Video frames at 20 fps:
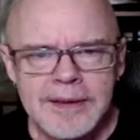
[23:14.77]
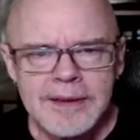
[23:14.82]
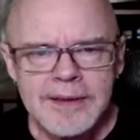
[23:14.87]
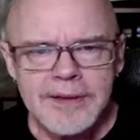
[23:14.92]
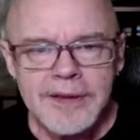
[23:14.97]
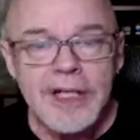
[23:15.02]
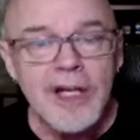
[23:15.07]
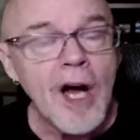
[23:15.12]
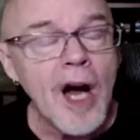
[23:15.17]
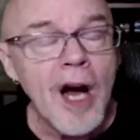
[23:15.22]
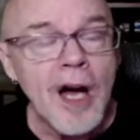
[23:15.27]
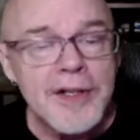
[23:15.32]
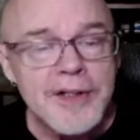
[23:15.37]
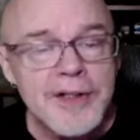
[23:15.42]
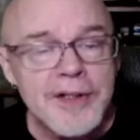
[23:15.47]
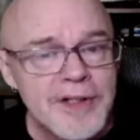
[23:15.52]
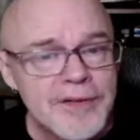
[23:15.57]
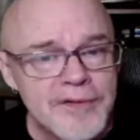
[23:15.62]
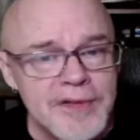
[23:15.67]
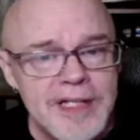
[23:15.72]
The
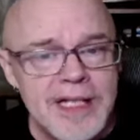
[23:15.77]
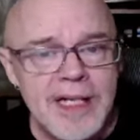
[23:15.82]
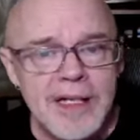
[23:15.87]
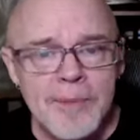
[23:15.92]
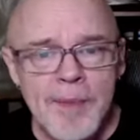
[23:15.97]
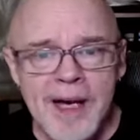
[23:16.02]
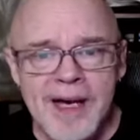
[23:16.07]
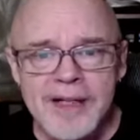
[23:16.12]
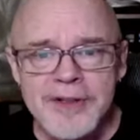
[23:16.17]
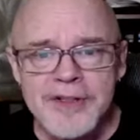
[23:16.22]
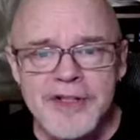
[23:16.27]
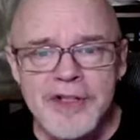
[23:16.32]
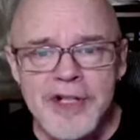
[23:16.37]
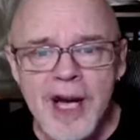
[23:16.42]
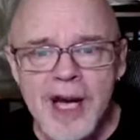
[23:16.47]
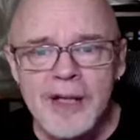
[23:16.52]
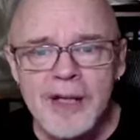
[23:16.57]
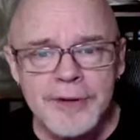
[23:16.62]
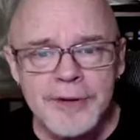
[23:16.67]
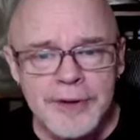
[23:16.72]
gods of Tiamak's
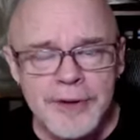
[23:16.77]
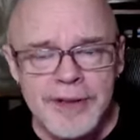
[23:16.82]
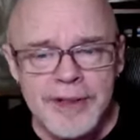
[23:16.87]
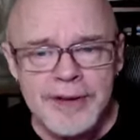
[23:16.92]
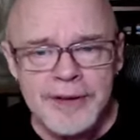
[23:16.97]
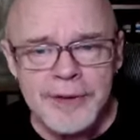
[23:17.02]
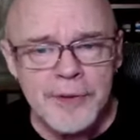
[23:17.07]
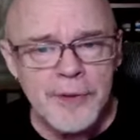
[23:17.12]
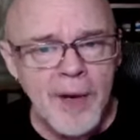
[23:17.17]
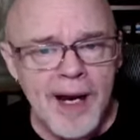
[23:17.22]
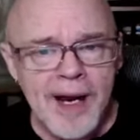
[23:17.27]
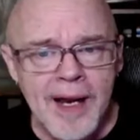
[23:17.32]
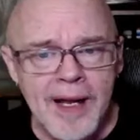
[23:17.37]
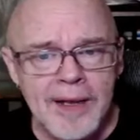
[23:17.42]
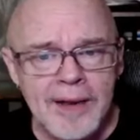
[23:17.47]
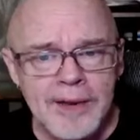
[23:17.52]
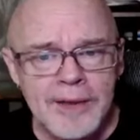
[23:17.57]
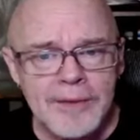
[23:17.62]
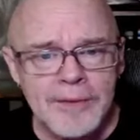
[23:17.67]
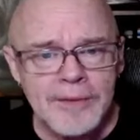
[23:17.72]
childhood in the
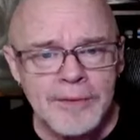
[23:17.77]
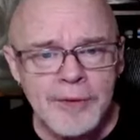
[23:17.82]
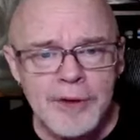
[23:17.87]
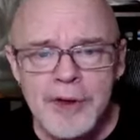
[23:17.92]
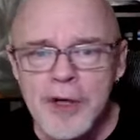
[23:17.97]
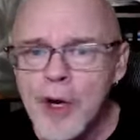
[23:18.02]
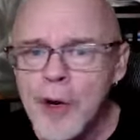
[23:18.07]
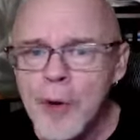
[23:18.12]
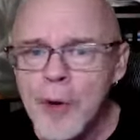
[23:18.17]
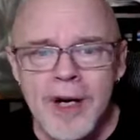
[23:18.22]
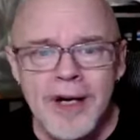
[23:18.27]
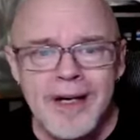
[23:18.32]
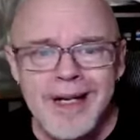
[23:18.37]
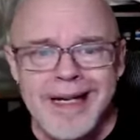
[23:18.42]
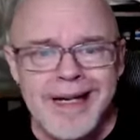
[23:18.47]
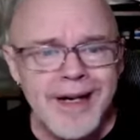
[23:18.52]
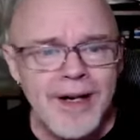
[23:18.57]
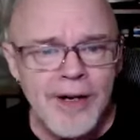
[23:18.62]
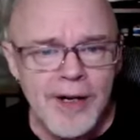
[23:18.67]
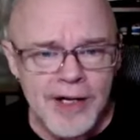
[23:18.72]
Wran were nowhere
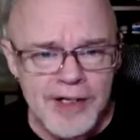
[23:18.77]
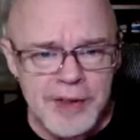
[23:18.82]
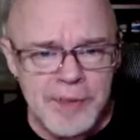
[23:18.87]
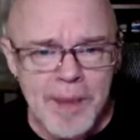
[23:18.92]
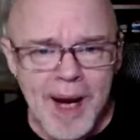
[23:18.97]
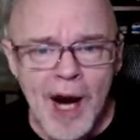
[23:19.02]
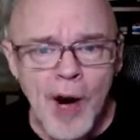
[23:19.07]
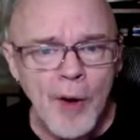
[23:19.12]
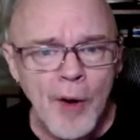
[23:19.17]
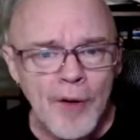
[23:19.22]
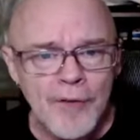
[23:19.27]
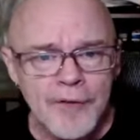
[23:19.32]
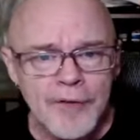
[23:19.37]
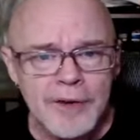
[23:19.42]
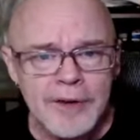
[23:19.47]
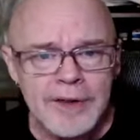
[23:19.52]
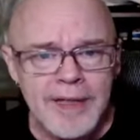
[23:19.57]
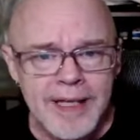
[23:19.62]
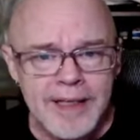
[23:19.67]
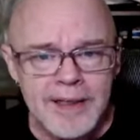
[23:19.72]
near as powerful
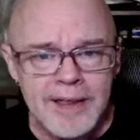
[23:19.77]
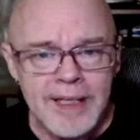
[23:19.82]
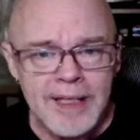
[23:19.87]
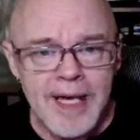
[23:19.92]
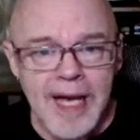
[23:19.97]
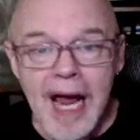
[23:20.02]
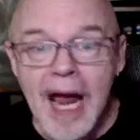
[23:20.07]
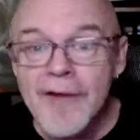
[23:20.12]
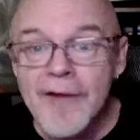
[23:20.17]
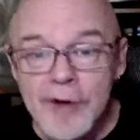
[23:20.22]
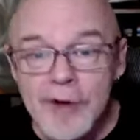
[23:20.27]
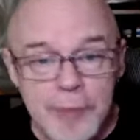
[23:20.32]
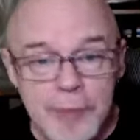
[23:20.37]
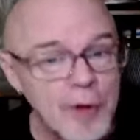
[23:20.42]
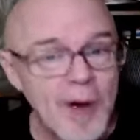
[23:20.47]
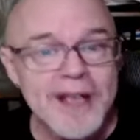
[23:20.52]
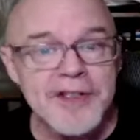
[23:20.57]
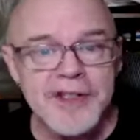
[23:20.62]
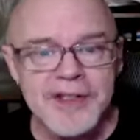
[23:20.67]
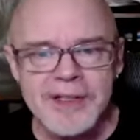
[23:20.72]
and ever
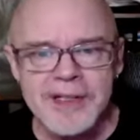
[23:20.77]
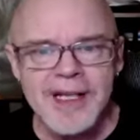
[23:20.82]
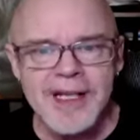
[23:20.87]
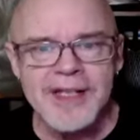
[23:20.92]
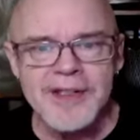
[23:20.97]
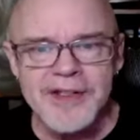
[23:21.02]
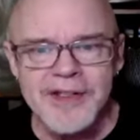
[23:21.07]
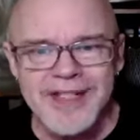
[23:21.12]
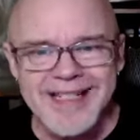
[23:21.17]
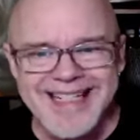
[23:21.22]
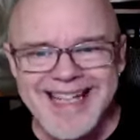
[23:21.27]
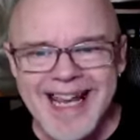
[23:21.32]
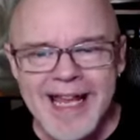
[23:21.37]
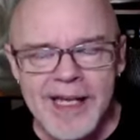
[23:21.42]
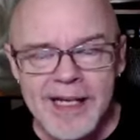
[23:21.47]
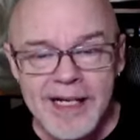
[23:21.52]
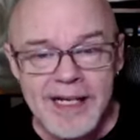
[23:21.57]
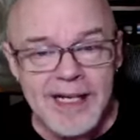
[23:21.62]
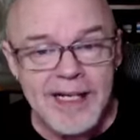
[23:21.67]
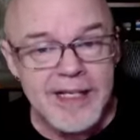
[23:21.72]
present as the
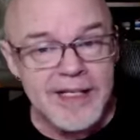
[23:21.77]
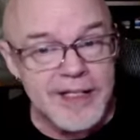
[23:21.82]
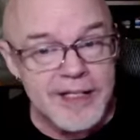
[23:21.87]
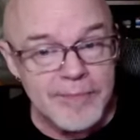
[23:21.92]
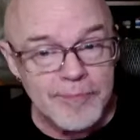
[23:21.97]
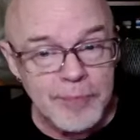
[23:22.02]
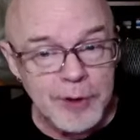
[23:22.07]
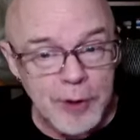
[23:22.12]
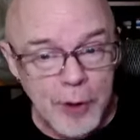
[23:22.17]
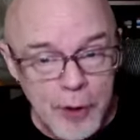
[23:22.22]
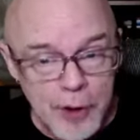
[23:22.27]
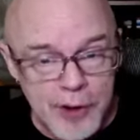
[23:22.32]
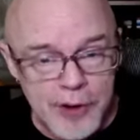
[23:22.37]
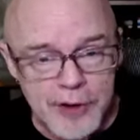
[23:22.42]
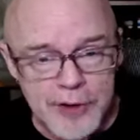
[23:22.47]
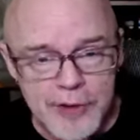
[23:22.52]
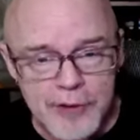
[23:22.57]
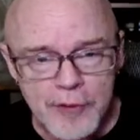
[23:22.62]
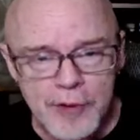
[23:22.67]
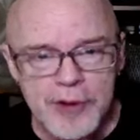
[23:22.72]
deity his
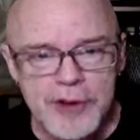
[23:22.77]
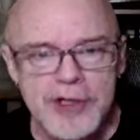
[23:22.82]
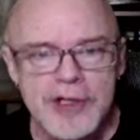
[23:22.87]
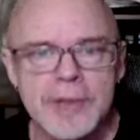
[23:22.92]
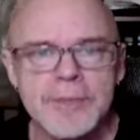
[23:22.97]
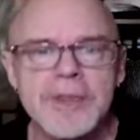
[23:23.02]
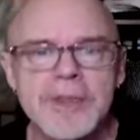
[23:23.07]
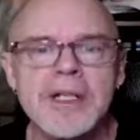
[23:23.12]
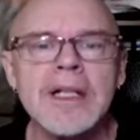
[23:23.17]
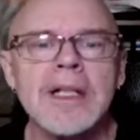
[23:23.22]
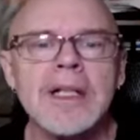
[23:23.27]
employers worshipped.